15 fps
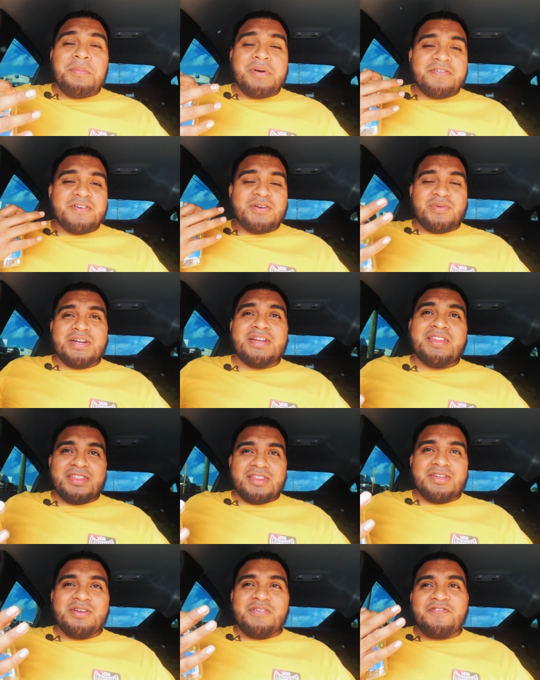But if you any,
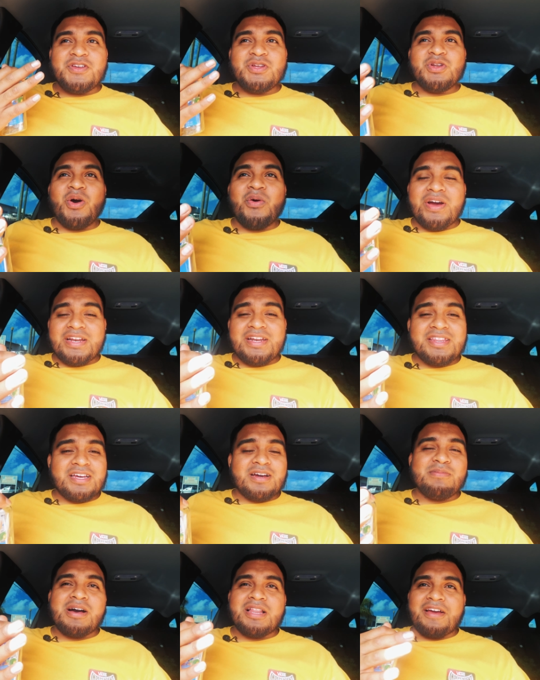if you know anything
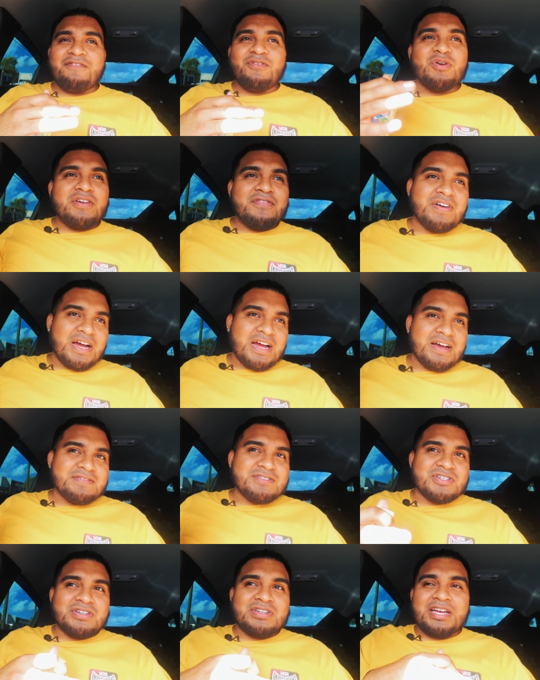about like
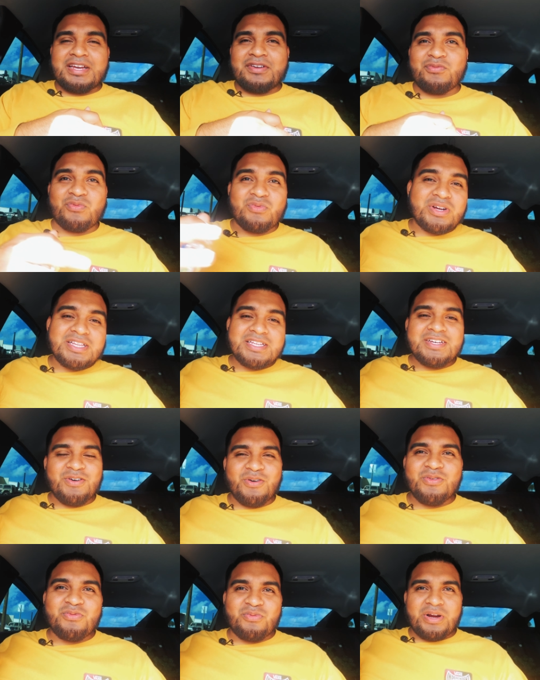45s or like really
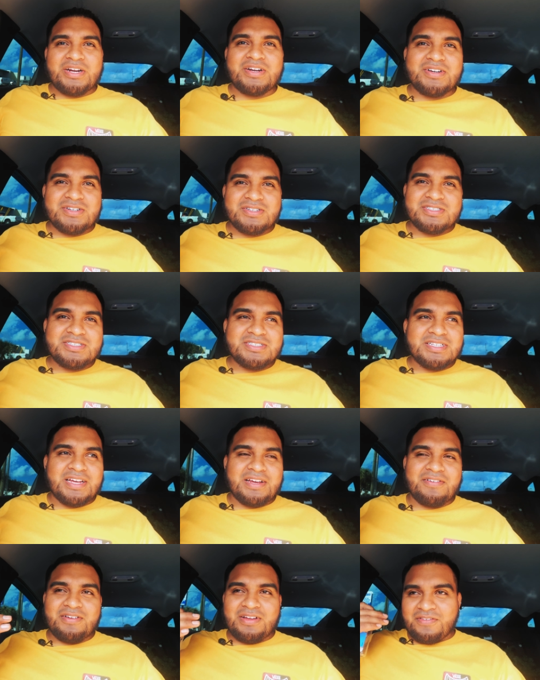old records,
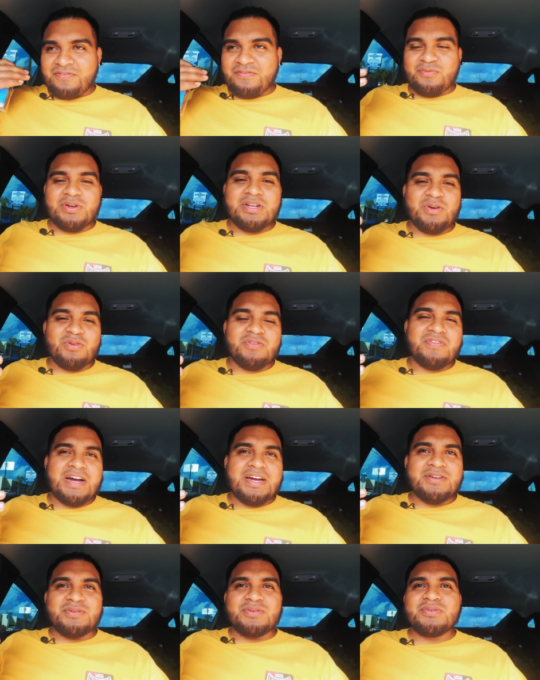like uh, really old
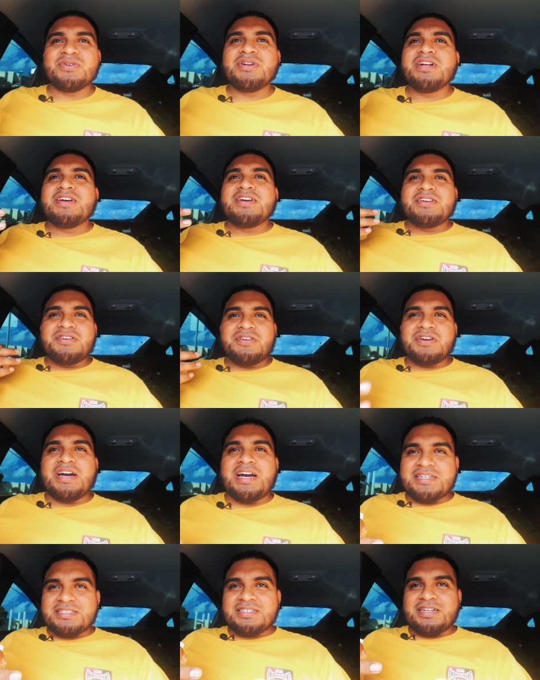vinyl, you
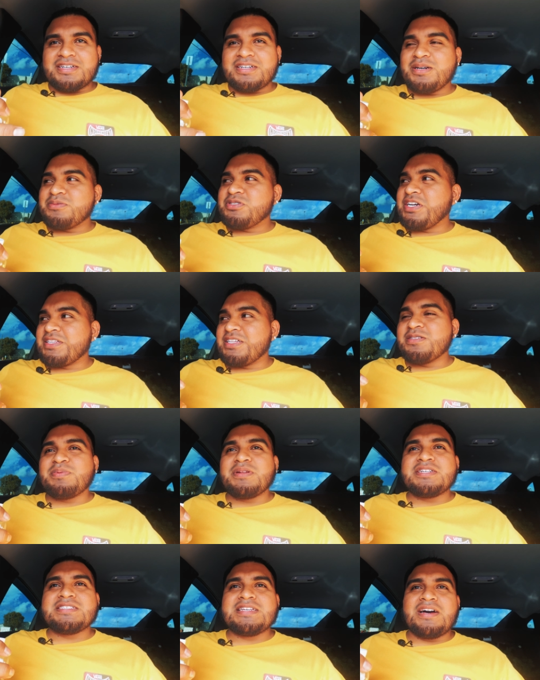guys got to come check this
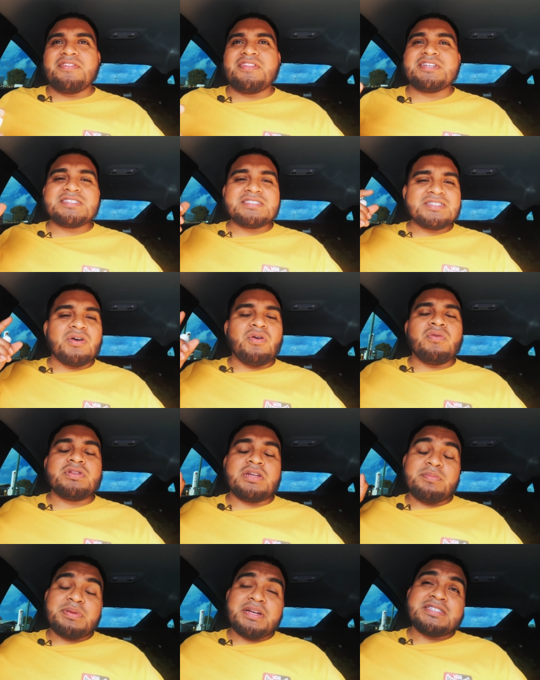place out. This is the
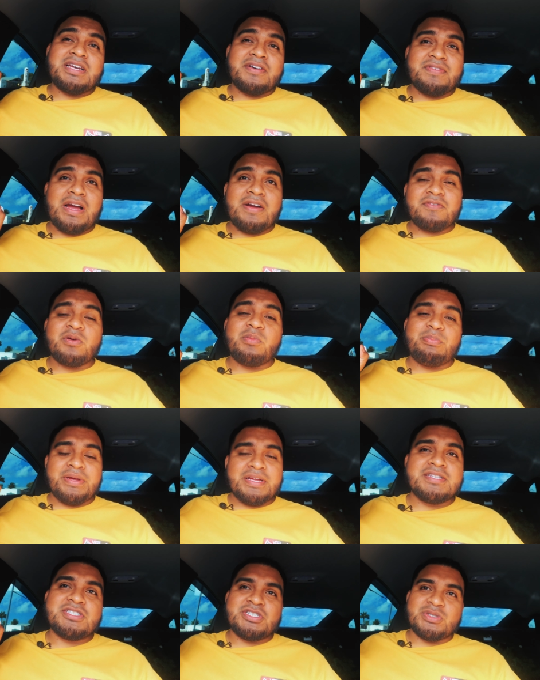only place I've ever
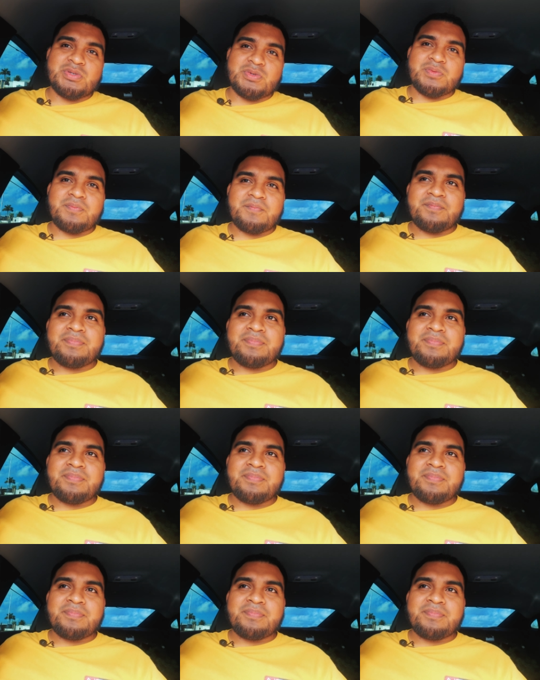been to.